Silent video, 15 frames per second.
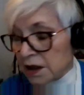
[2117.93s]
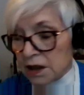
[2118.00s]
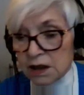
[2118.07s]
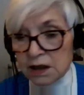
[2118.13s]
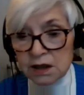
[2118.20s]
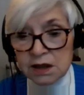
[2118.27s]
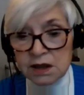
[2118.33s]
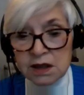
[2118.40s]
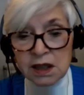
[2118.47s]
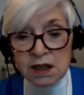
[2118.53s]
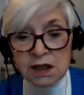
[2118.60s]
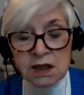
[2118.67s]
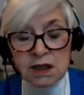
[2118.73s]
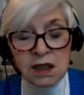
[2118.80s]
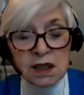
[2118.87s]
in
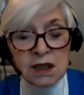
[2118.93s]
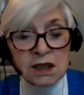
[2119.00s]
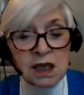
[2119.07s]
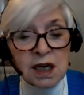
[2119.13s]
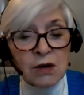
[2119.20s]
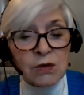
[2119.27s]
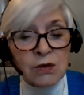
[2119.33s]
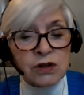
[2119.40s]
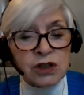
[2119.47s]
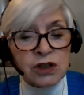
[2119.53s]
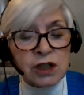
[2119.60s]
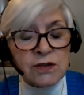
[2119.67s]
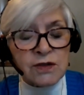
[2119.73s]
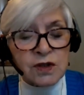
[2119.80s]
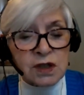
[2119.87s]
six-hour
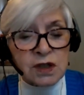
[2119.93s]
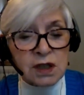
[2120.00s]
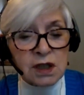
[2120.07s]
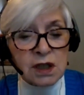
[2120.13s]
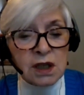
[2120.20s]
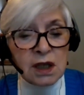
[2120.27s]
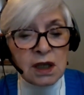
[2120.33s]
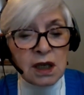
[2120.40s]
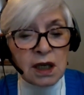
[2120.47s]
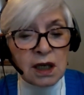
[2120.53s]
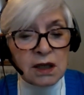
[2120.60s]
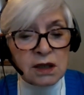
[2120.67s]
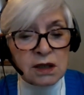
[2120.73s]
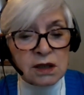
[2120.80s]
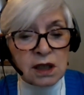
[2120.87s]
shifts,
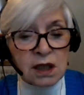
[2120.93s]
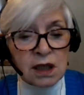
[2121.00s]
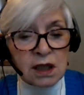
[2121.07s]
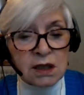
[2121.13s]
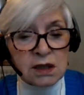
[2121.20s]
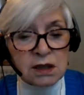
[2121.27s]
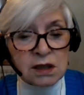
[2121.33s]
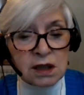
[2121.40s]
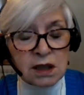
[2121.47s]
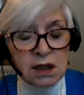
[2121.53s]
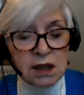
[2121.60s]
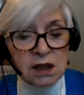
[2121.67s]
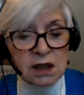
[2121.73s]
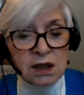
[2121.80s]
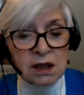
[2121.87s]
and
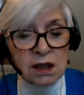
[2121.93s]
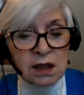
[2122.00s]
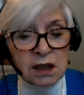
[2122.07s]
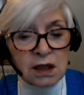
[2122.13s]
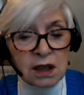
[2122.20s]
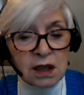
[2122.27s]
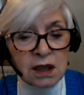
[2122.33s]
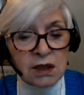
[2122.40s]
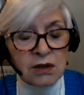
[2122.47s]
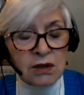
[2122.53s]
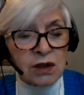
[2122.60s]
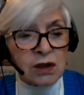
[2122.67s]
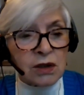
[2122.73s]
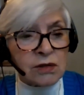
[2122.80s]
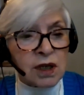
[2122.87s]
they're
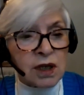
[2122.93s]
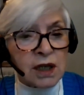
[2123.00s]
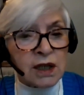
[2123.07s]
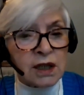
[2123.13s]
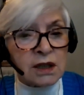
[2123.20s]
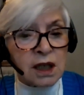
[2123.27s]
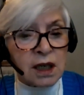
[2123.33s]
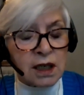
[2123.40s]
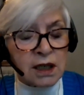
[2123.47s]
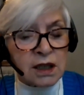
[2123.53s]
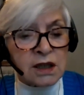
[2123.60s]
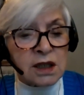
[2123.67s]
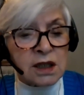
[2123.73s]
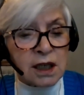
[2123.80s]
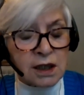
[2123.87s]
here night
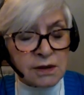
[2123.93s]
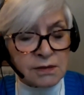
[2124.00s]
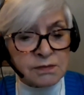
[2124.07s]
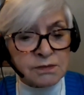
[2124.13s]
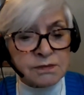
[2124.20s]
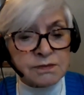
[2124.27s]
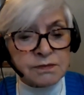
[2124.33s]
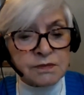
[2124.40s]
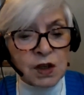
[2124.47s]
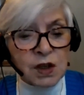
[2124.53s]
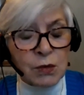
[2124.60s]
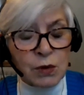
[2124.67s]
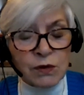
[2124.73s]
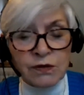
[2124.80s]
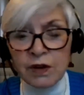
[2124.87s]
and day,
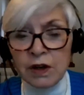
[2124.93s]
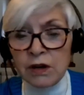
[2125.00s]
and we're